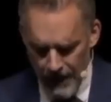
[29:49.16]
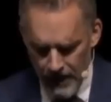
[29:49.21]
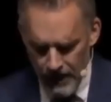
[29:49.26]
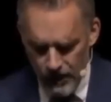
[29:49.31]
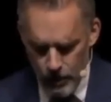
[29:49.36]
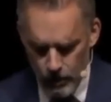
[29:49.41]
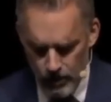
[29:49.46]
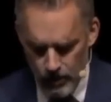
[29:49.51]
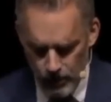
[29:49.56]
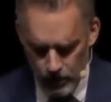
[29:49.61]

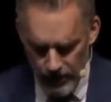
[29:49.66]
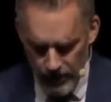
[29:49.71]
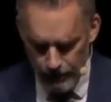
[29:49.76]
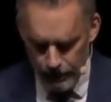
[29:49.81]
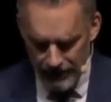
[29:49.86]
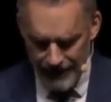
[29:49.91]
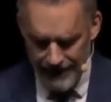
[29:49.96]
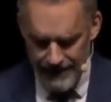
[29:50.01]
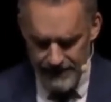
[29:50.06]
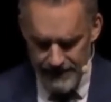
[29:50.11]
You can
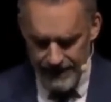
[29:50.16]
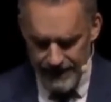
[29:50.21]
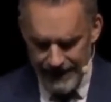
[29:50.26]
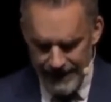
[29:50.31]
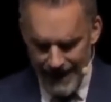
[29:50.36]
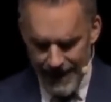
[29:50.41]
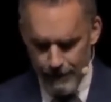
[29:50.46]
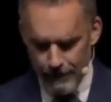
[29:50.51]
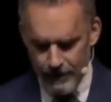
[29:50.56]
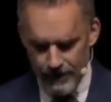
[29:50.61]
replace the
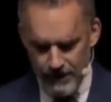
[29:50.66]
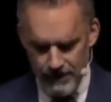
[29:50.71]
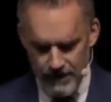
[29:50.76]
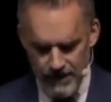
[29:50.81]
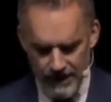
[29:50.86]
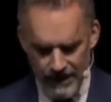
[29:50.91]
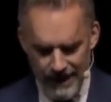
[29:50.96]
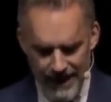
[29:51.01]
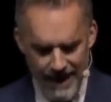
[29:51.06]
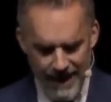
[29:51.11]
capitalist
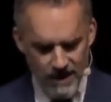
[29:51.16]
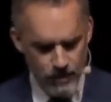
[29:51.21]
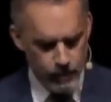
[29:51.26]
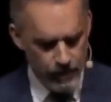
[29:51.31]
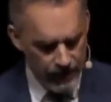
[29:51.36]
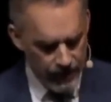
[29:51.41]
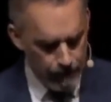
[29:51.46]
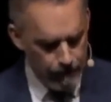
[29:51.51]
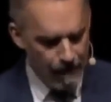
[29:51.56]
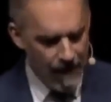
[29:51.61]
class
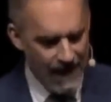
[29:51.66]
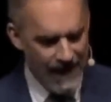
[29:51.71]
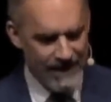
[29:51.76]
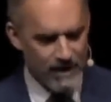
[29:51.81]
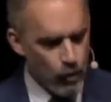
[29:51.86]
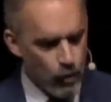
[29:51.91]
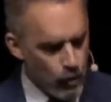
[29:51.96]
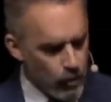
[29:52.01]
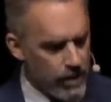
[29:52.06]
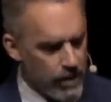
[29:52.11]
with a
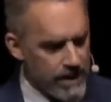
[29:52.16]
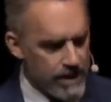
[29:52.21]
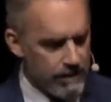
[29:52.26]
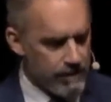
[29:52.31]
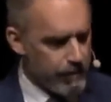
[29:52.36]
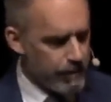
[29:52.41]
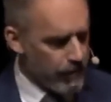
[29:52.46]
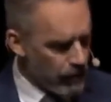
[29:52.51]
minority of